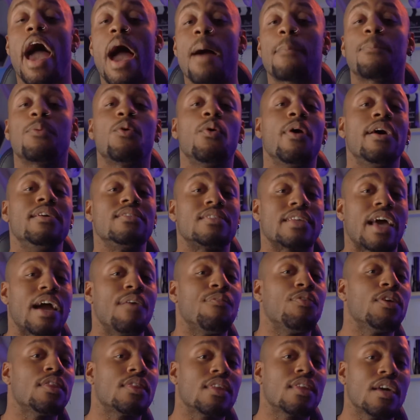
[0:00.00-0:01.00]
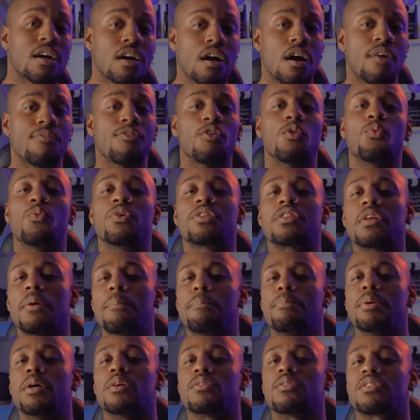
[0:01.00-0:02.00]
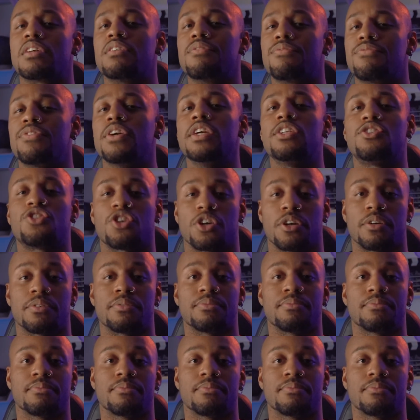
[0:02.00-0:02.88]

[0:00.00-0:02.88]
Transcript: Apple has everything covered with a built-in feature.